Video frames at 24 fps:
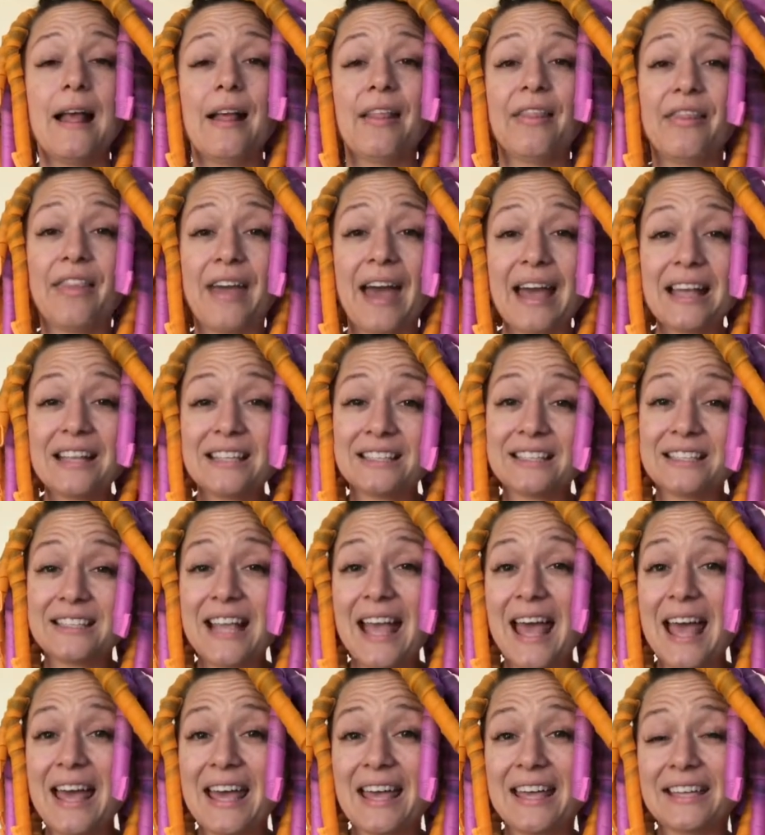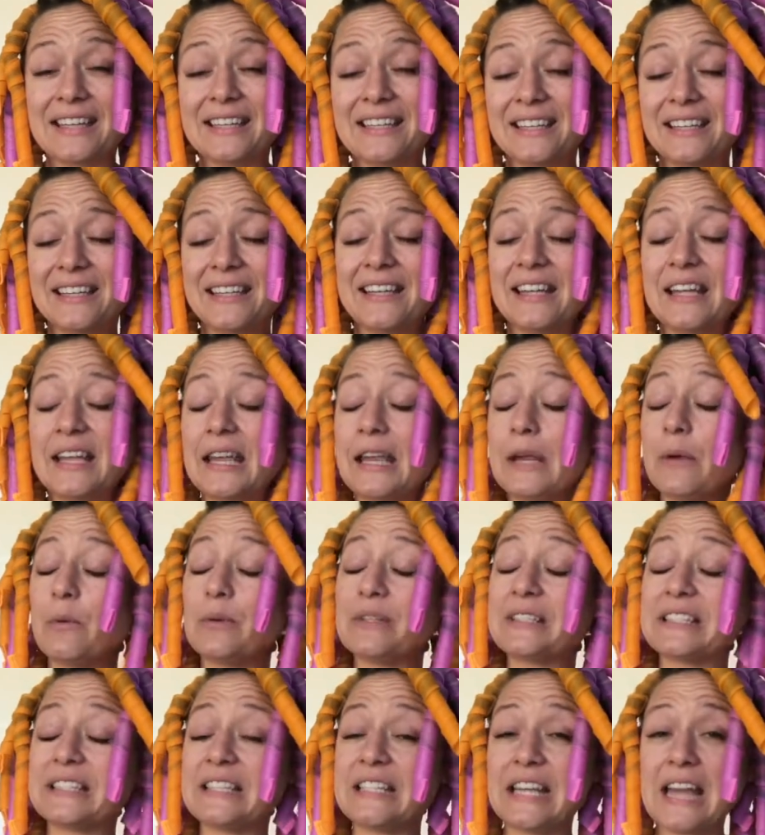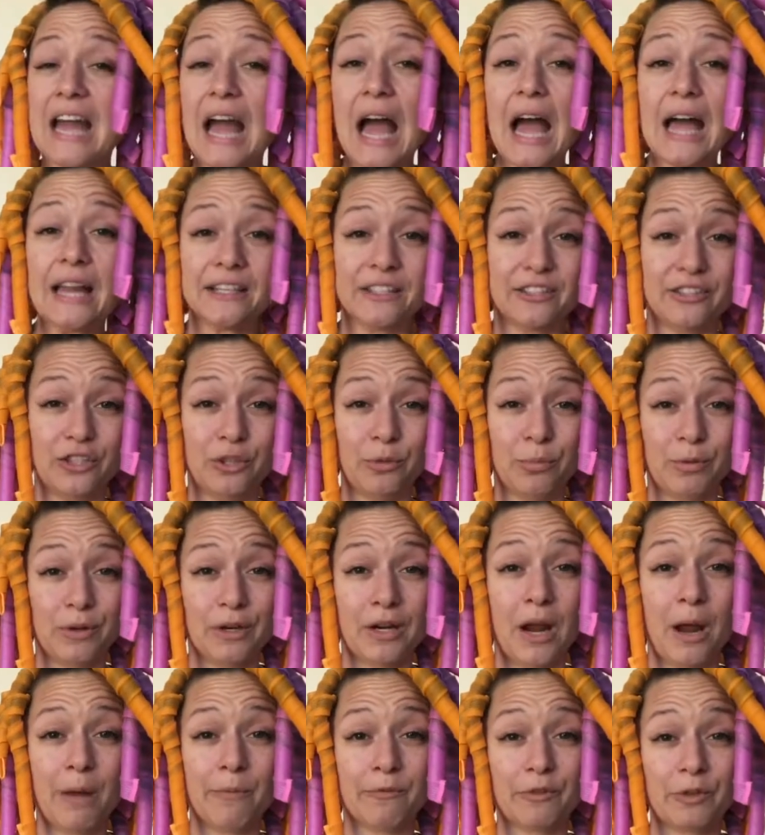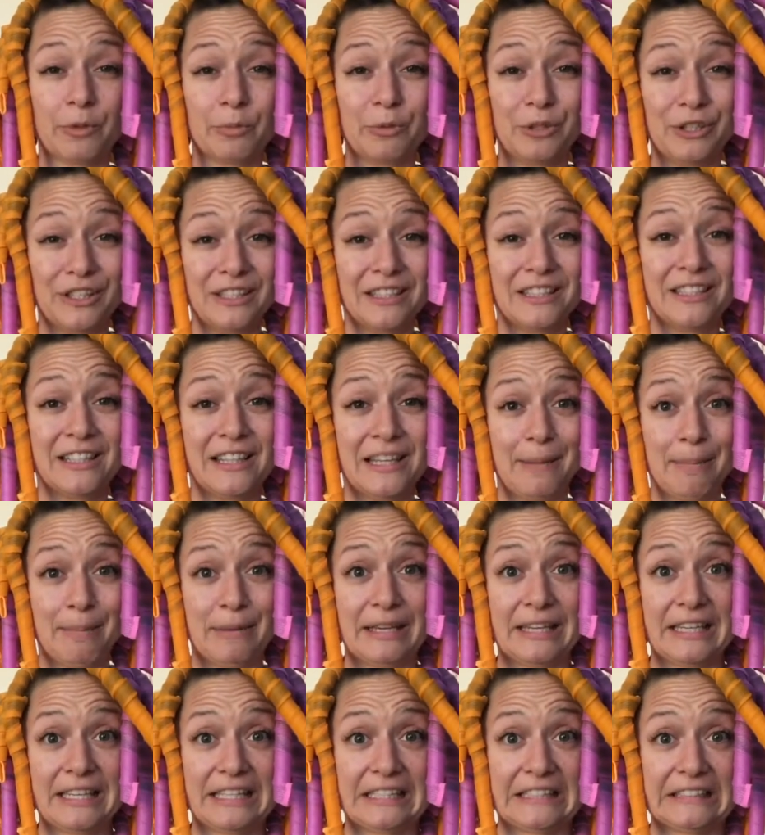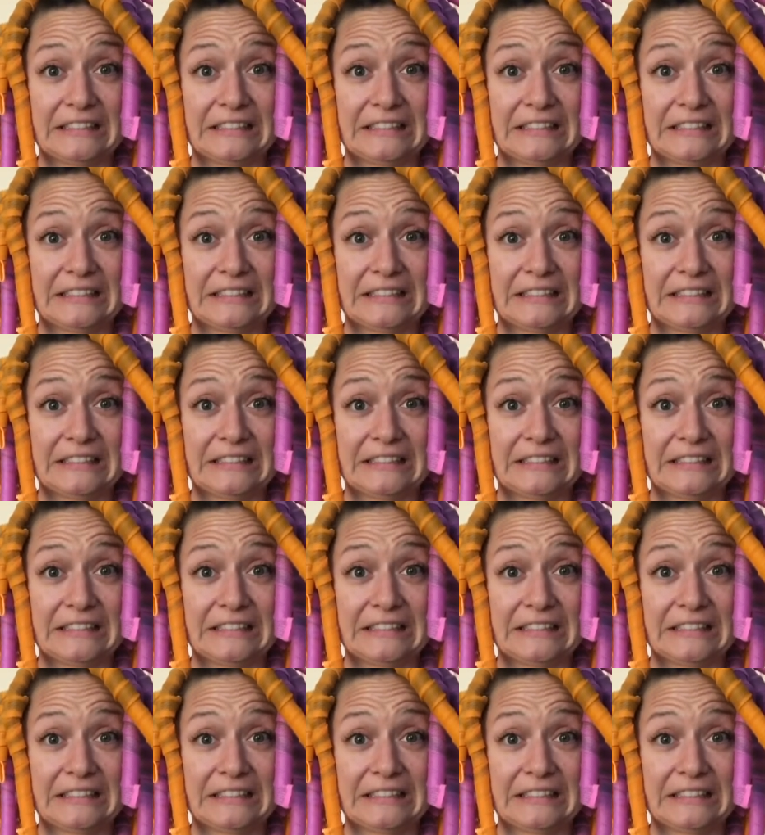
That said, it was not super comfortable to sleep in it